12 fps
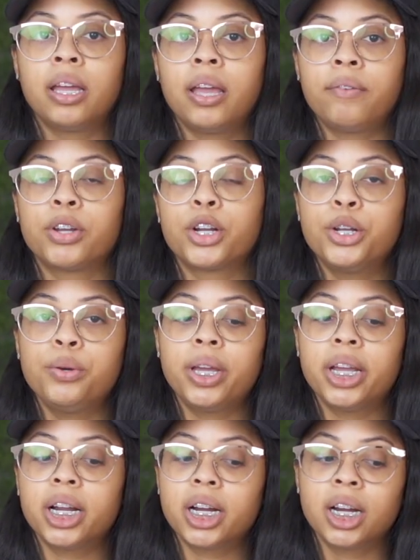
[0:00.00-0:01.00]
If you're new
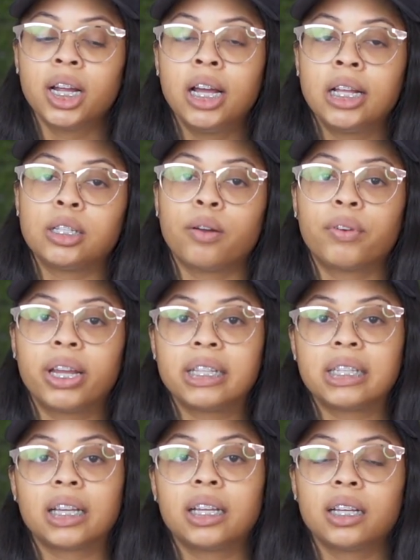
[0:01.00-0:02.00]
here, don't
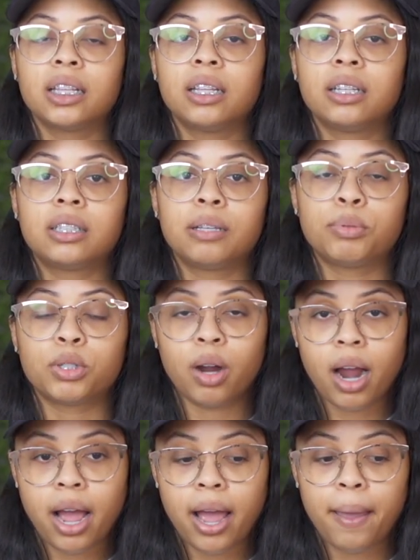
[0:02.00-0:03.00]
forget to
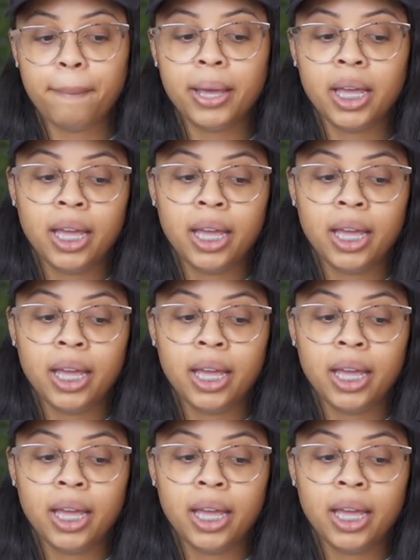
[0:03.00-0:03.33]
subscribe.